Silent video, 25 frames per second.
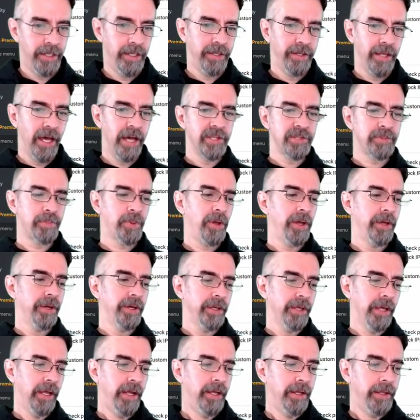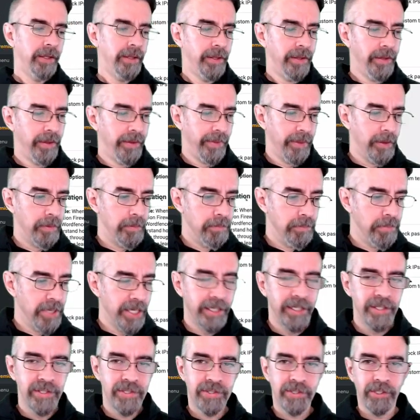That is probably the
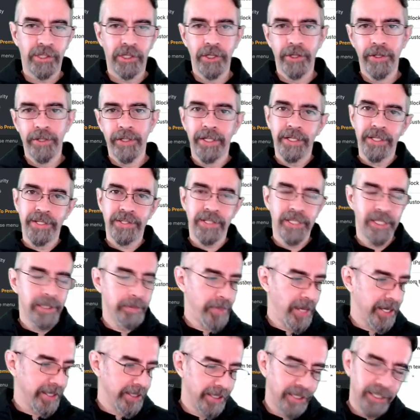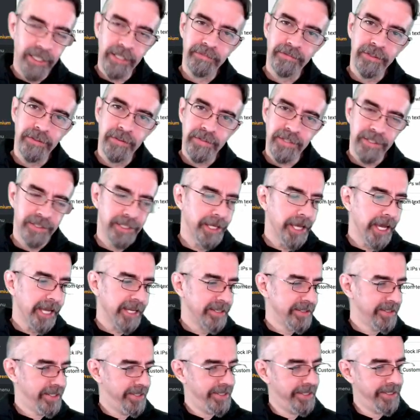biggest security tip I can give you today
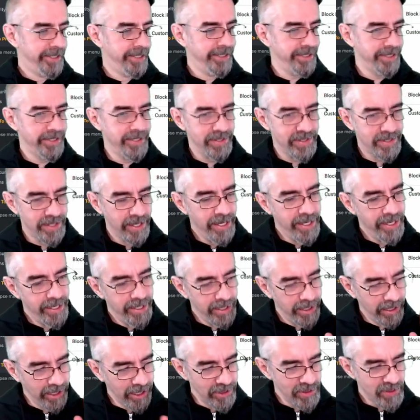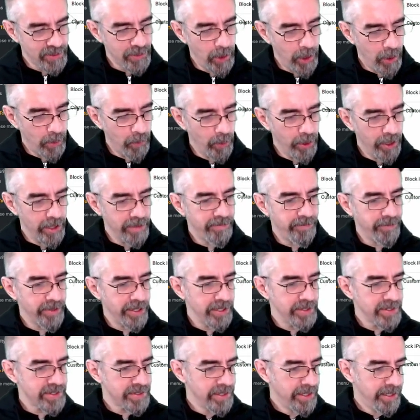is install
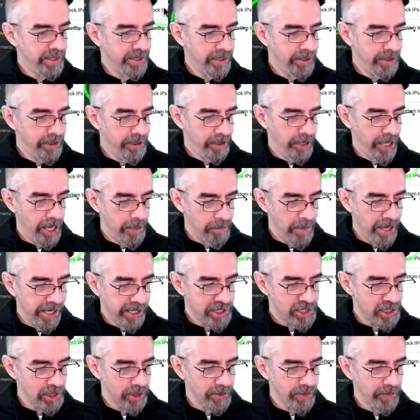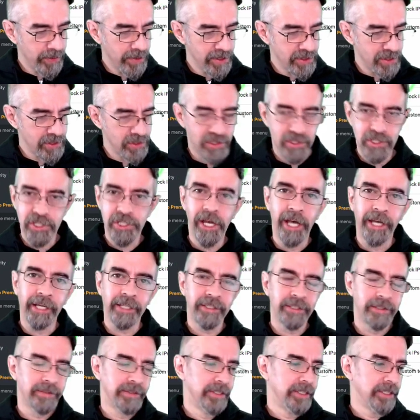WordFence and make sure that this is
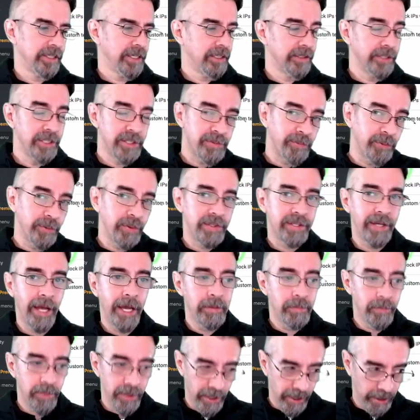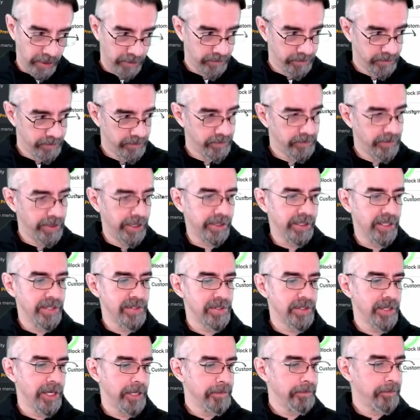checked, at least for the time being, like I
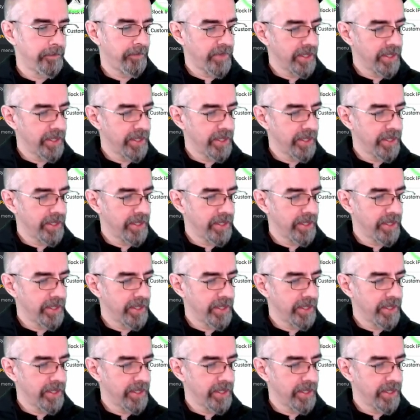said.